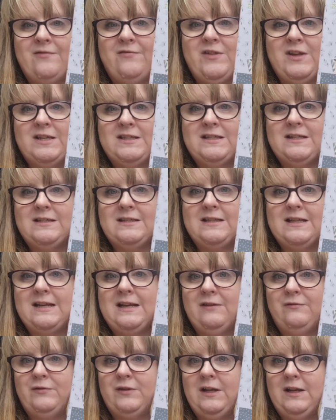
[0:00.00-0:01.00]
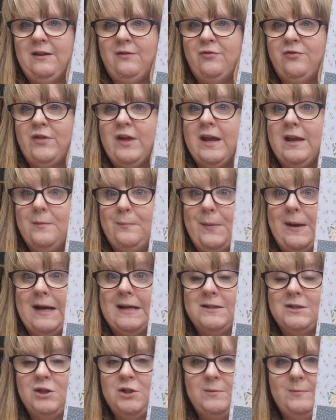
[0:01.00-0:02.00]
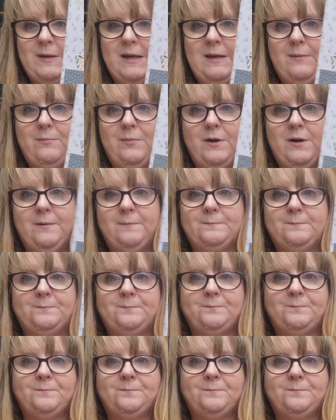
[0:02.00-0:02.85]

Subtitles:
and this is the lovely thick patterned paper.